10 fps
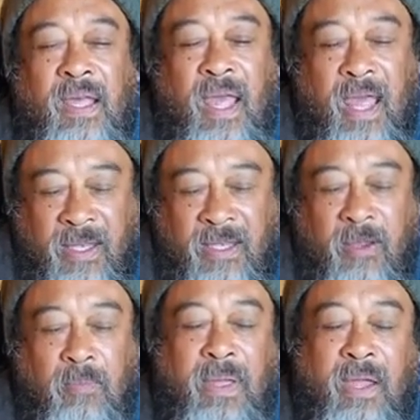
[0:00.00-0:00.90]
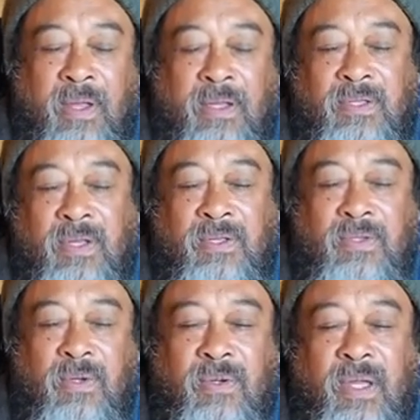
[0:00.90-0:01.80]
and their parents
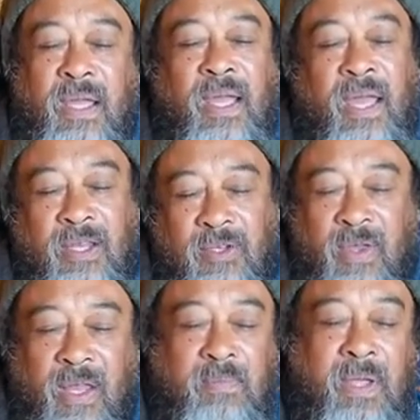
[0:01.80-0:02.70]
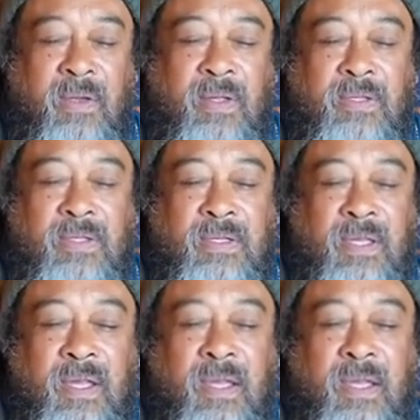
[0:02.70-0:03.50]
also, and grandparents,